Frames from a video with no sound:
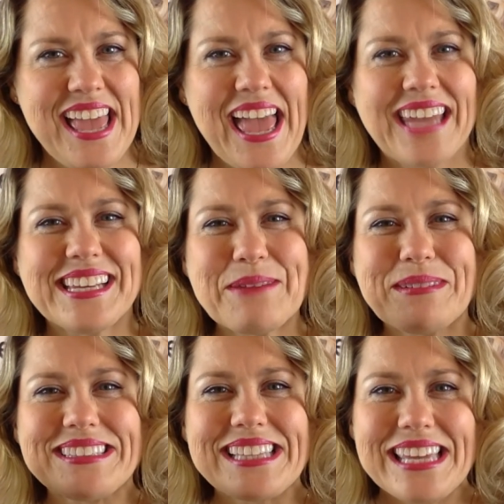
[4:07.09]
And I
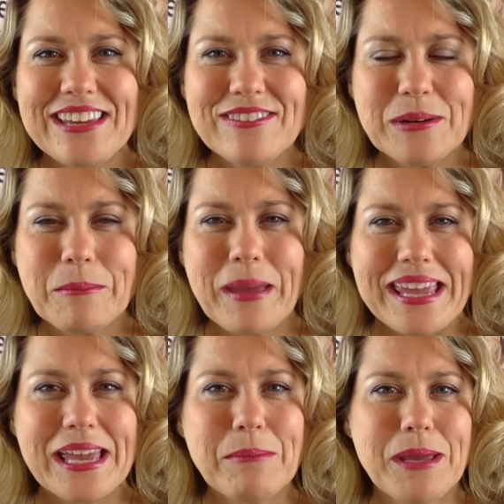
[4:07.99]
believe in
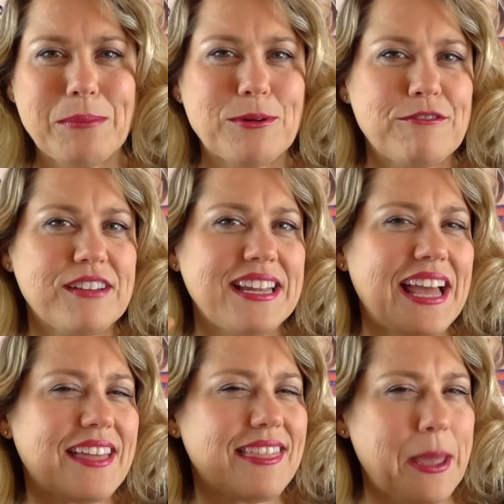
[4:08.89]
making people feel
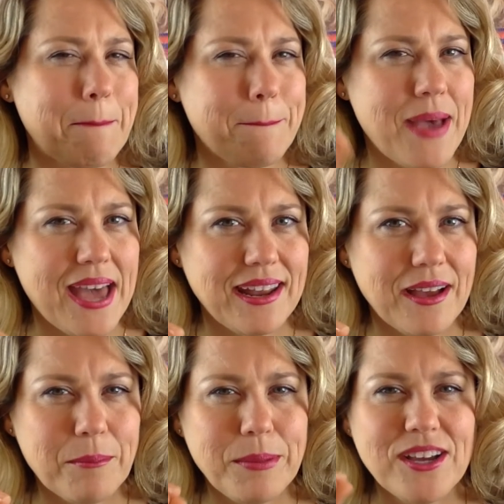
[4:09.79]
like they
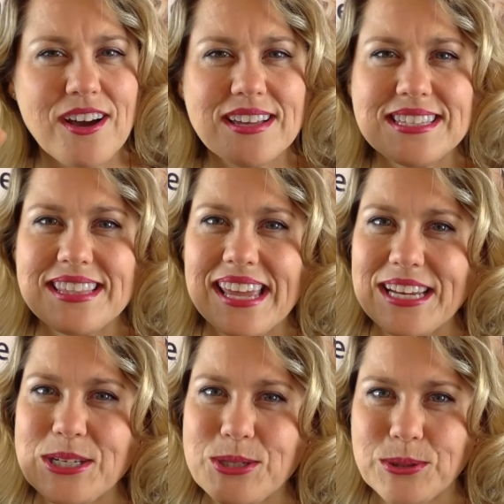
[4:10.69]
matter because
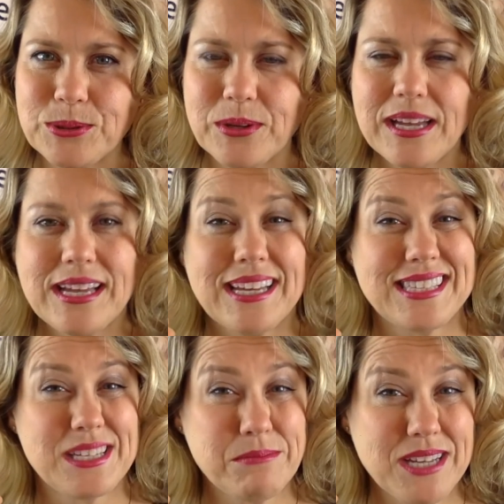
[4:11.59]
they do.
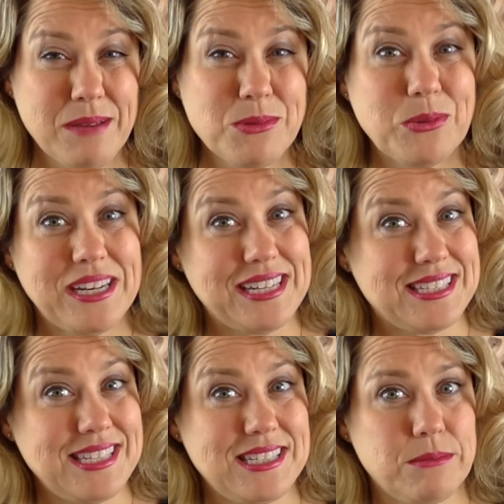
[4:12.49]
And sometimes we need a
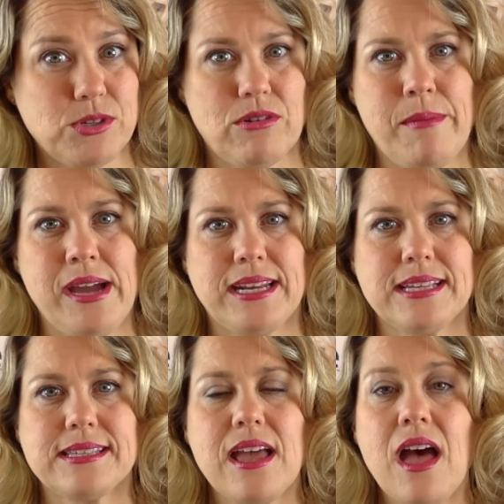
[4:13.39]
system to remind
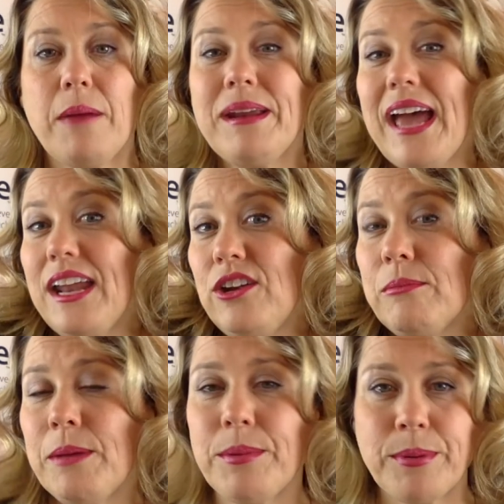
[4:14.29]
us. I mean, how do you
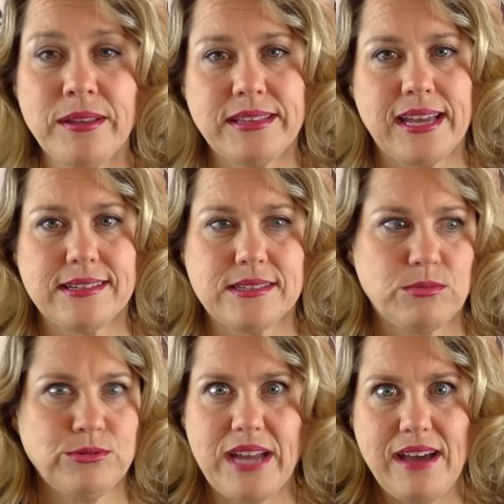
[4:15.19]
remember birthdays?
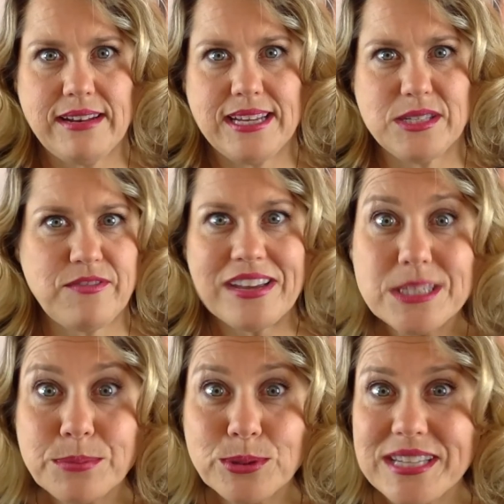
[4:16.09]
Well, nowadays,
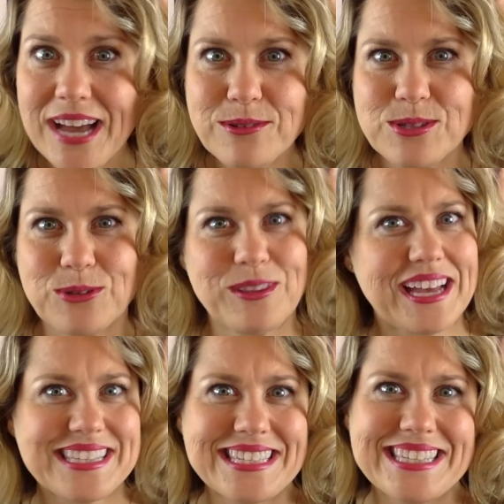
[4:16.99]
Facebook tells you
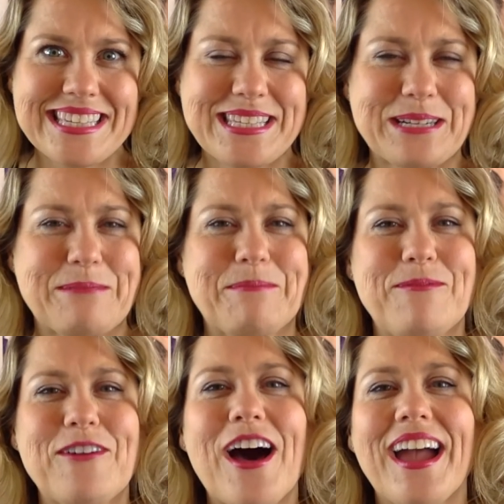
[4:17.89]
that's a system.
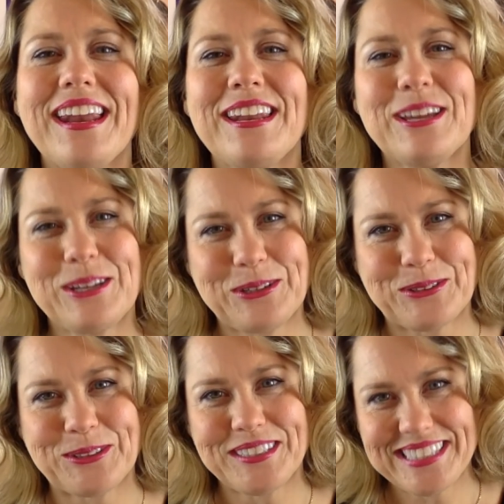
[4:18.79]
Find
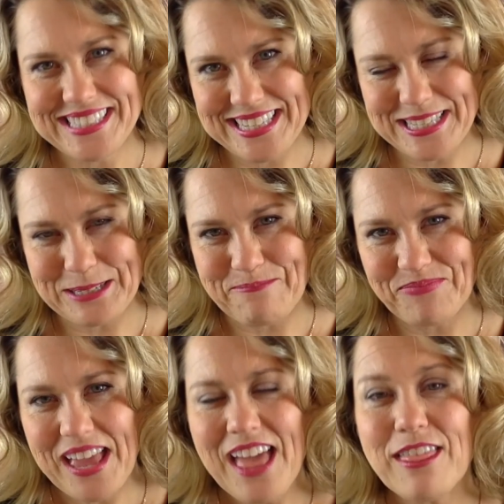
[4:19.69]
your system.
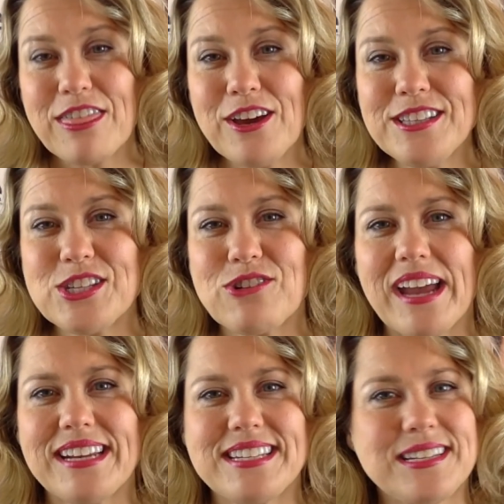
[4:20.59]
The third
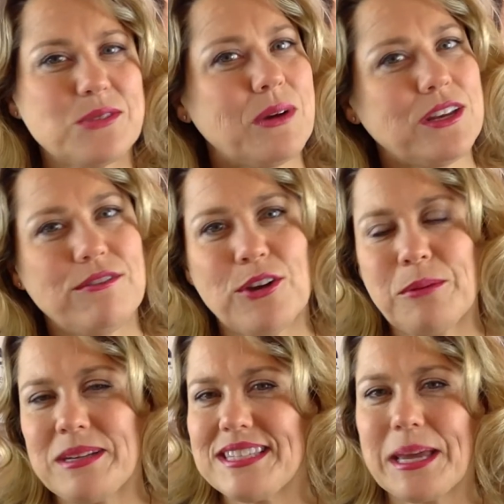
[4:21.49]
strategy is one you've
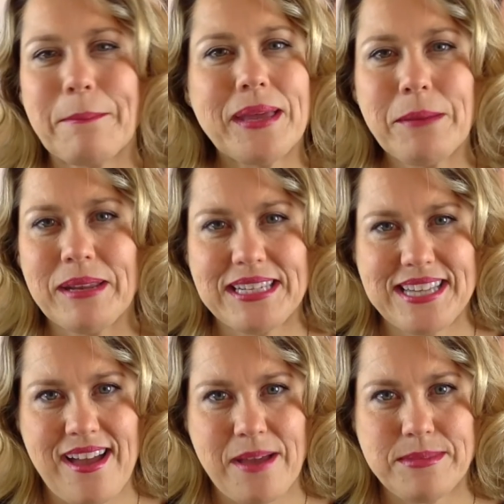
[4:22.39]
heard me say many, many
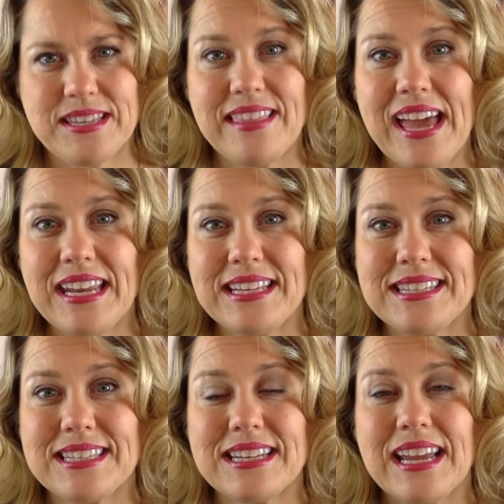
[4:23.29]
times, and that
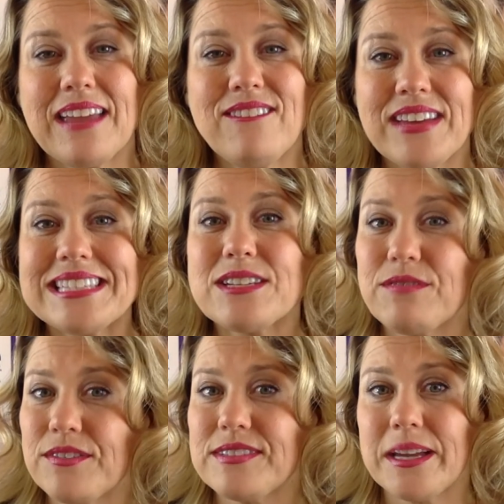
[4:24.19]
is invest
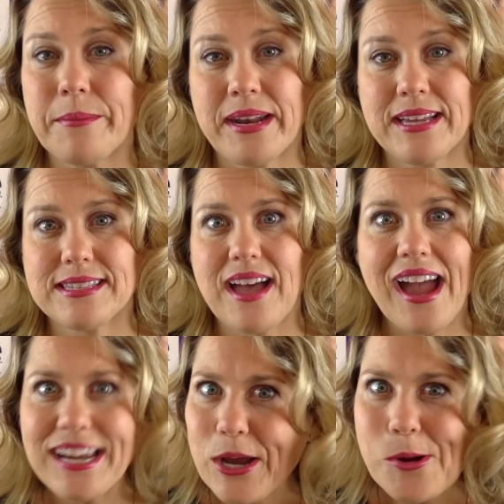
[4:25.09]
15 minutes.
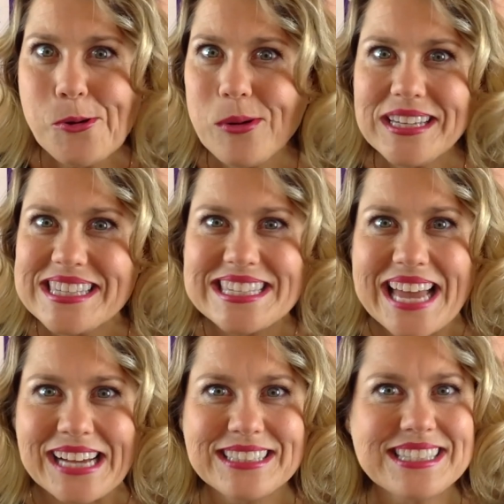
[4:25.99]
I know it
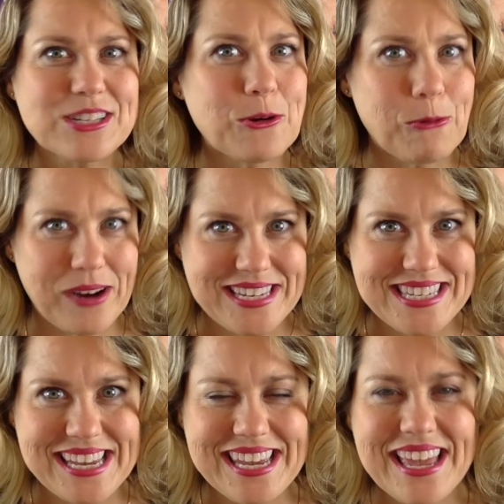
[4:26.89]
sounds
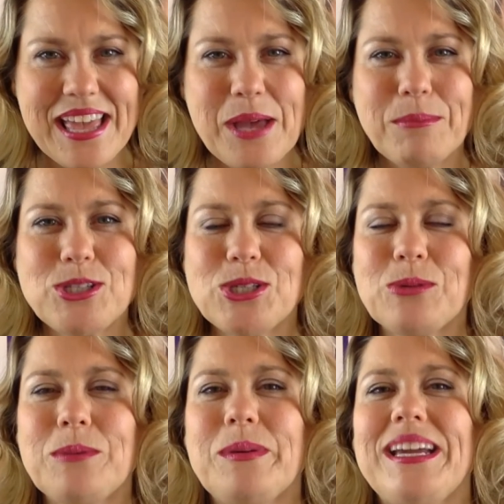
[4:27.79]
crazy, but you
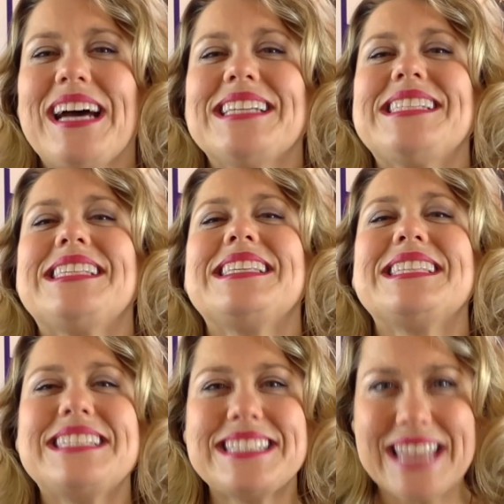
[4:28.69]
would be
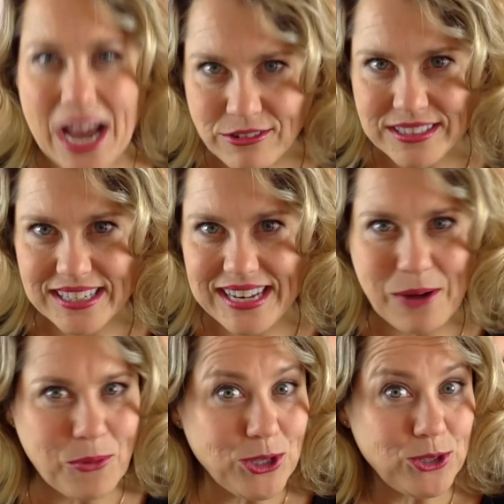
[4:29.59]
astounded
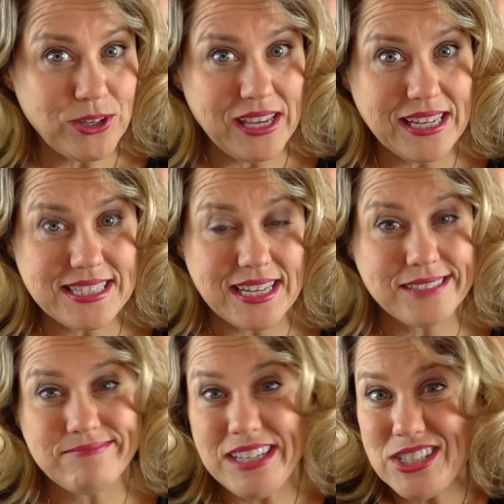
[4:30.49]
at what you can get
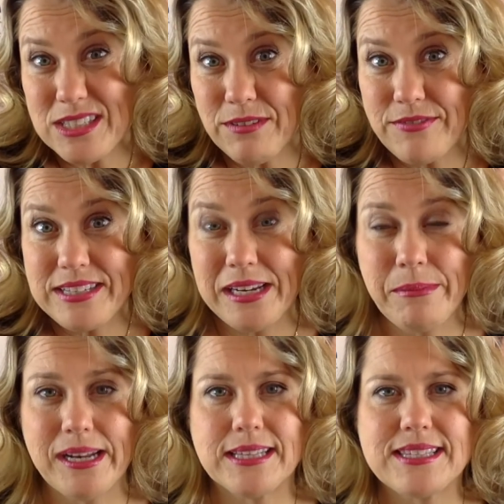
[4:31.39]
done in just 15
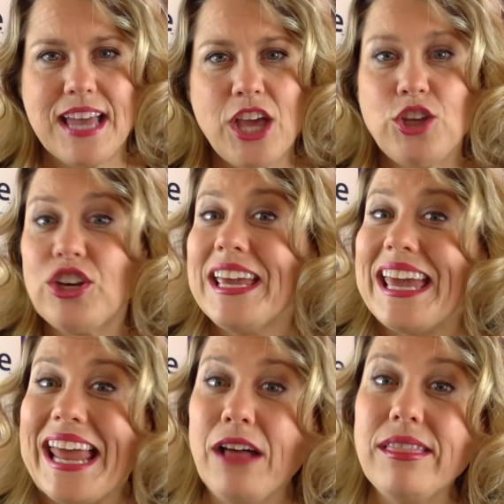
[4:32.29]
minutes. You can
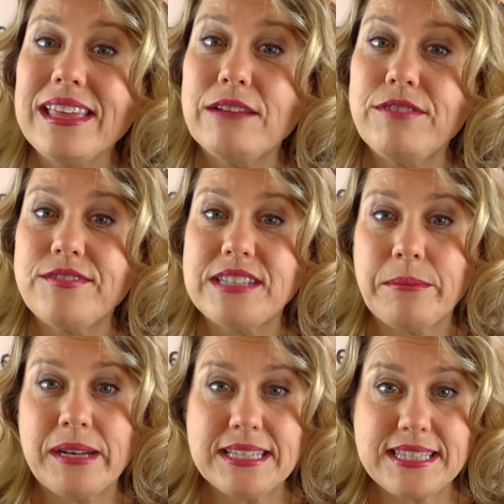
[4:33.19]
get healthy in 15
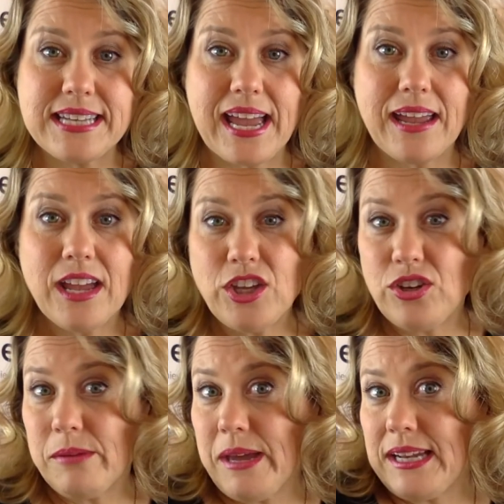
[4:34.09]
minutes a day. You
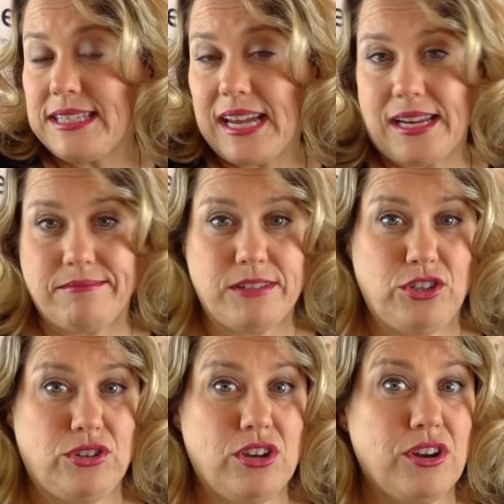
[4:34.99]
can meditate.
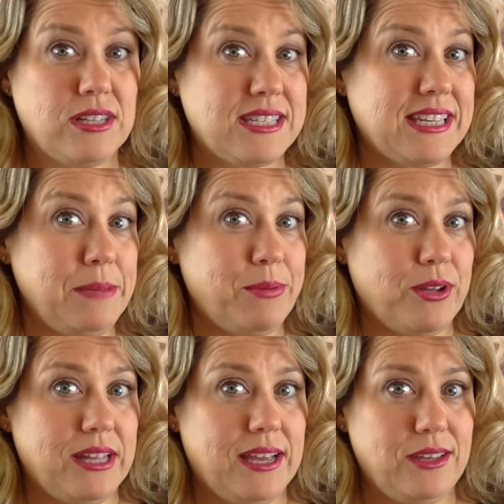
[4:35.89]
You could go to sleep
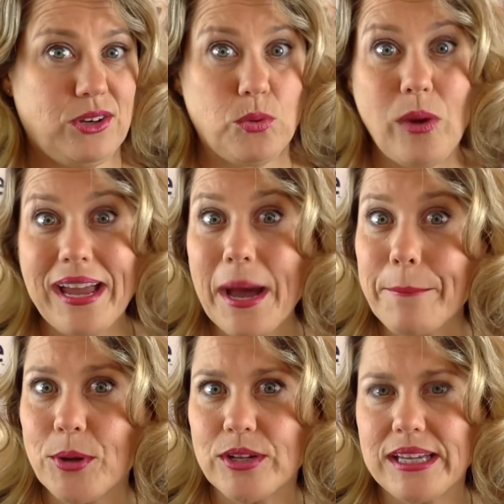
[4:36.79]
earlier. You could wake up
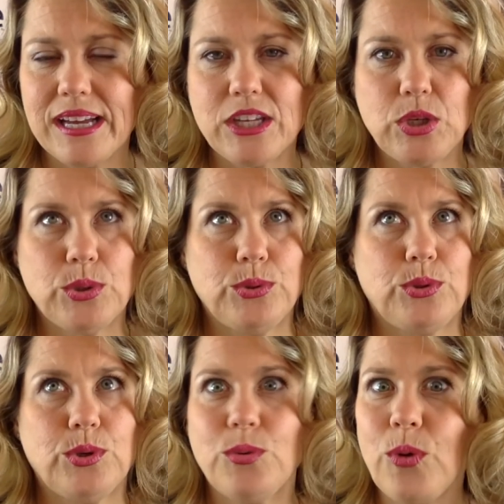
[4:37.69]
earlier. You
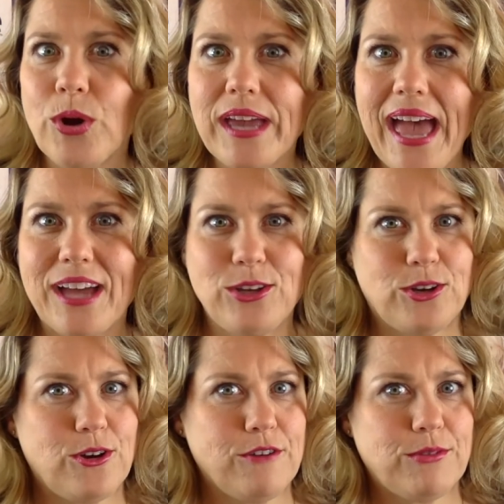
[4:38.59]
could work out. You
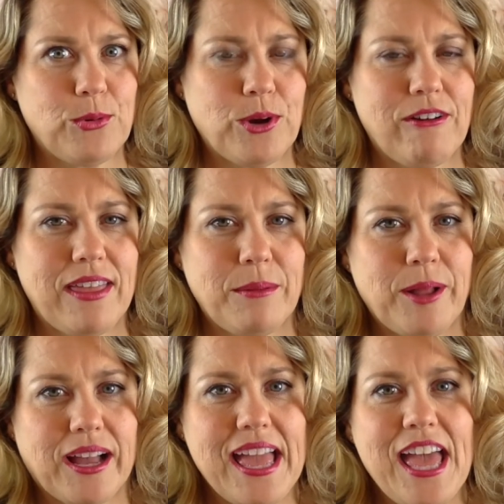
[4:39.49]
could go for a walk around the block.